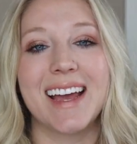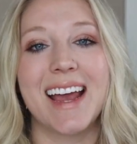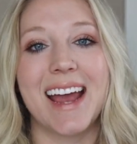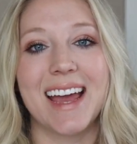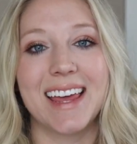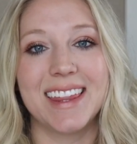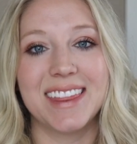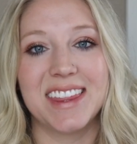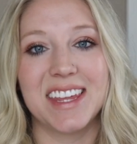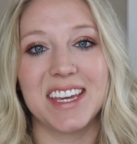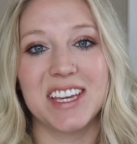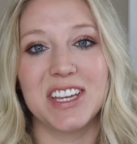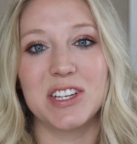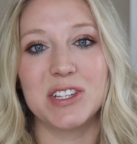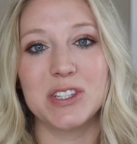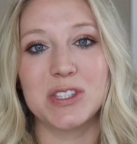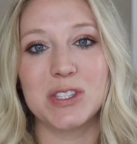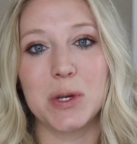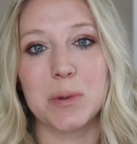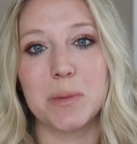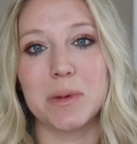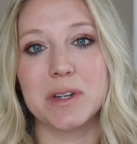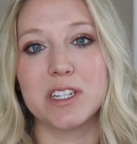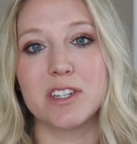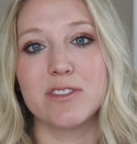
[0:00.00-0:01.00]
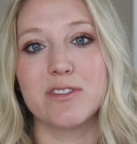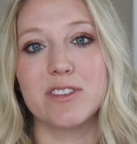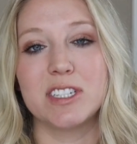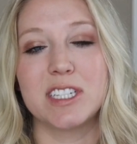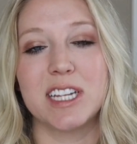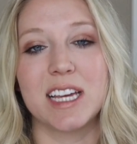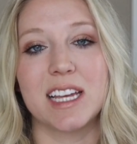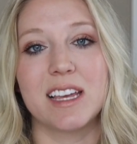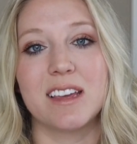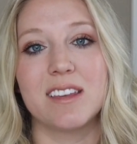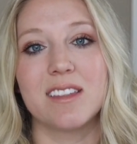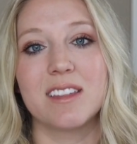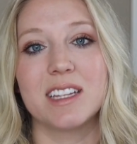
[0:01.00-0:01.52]
And thank you so much for
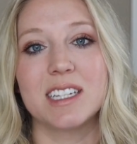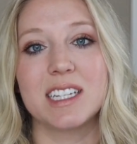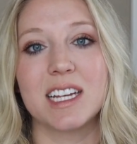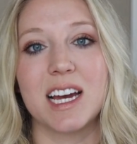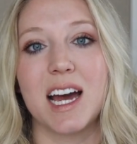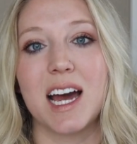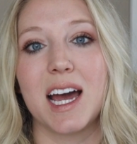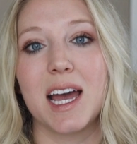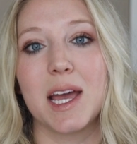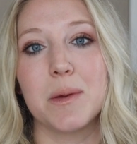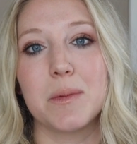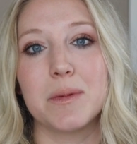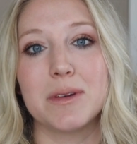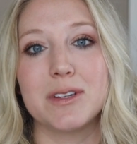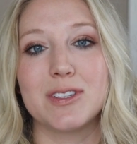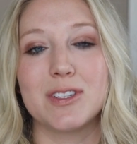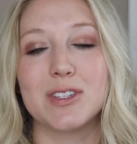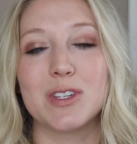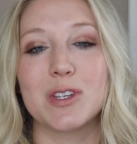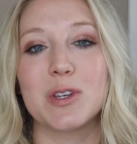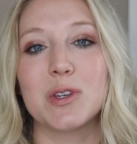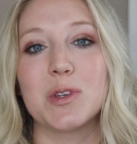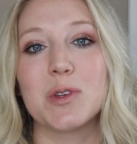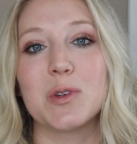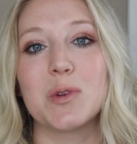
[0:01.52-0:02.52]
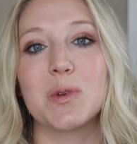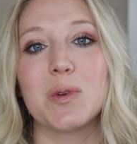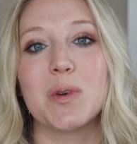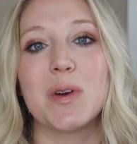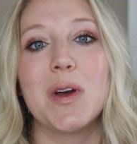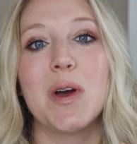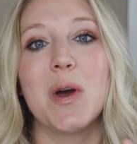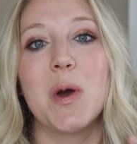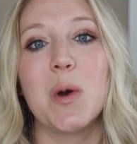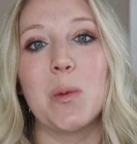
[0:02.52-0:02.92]
taking the time to